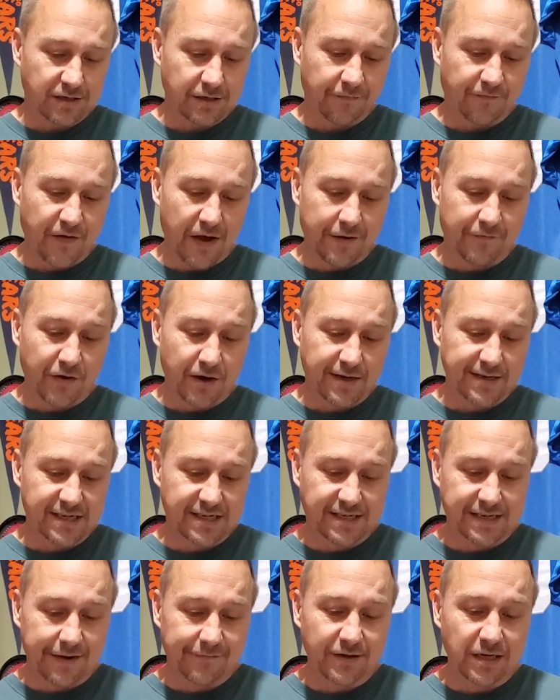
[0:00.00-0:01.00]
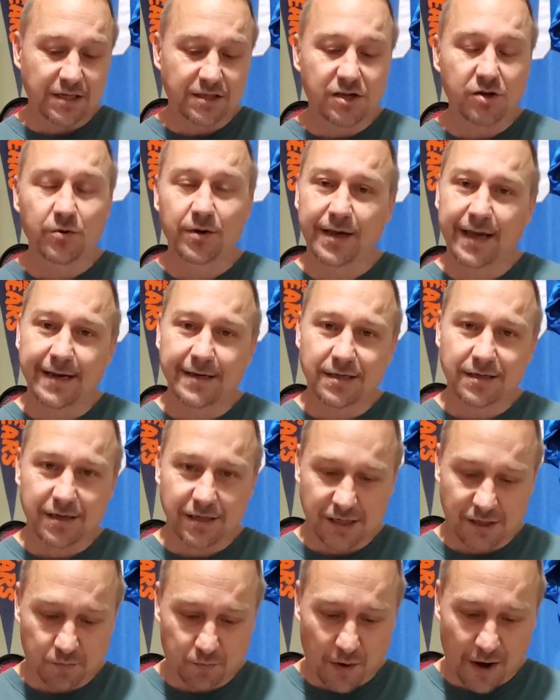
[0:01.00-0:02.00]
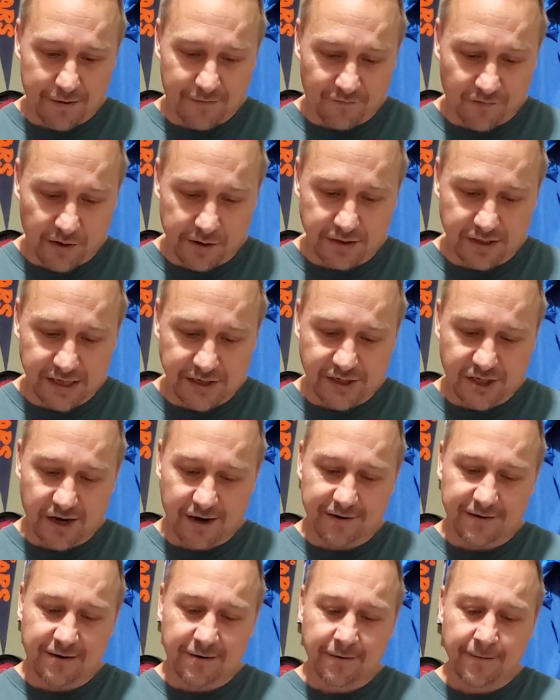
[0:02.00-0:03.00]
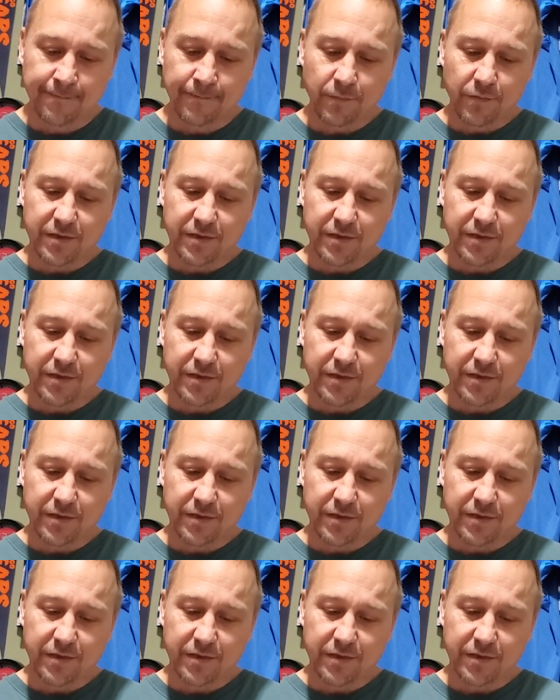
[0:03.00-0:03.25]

The favorite is 7-2 against the spread versus each other.